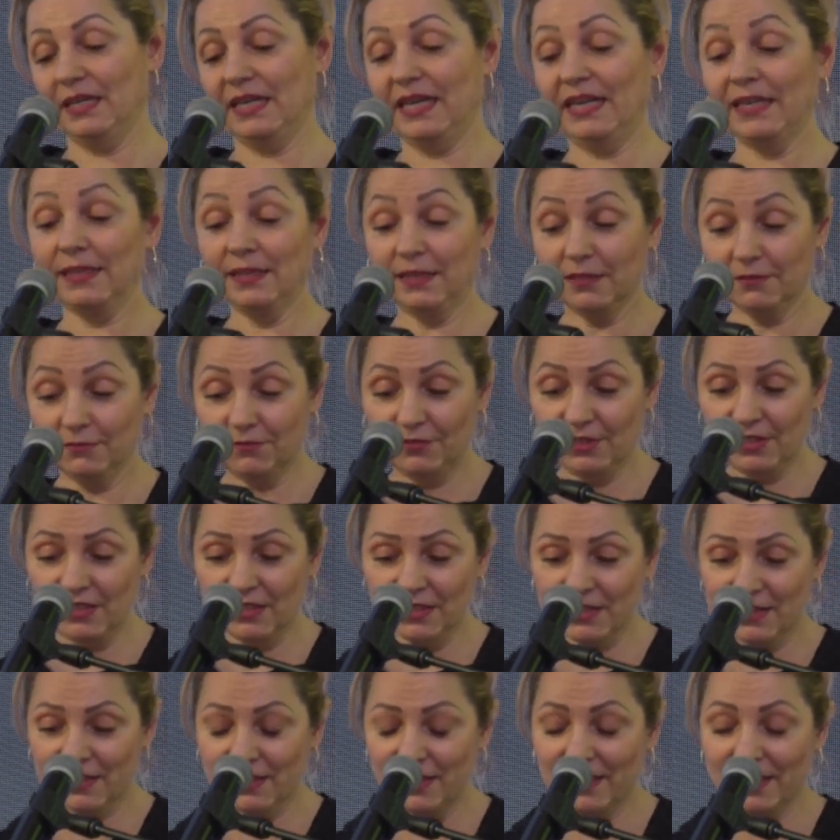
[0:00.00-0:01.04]
I am
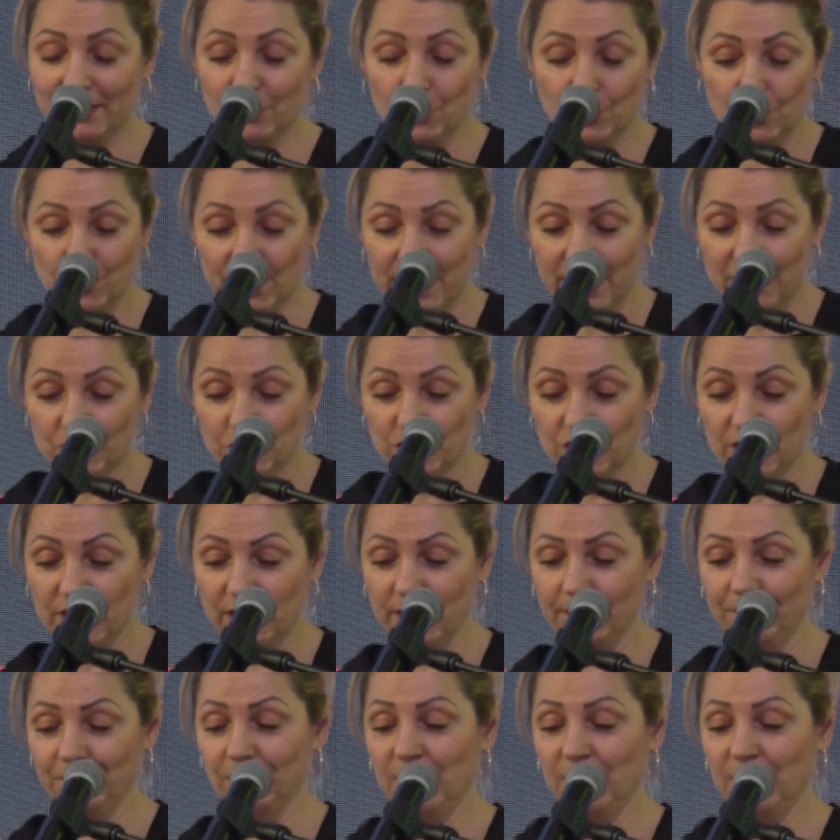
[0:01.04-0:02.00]
convinced that Croatia,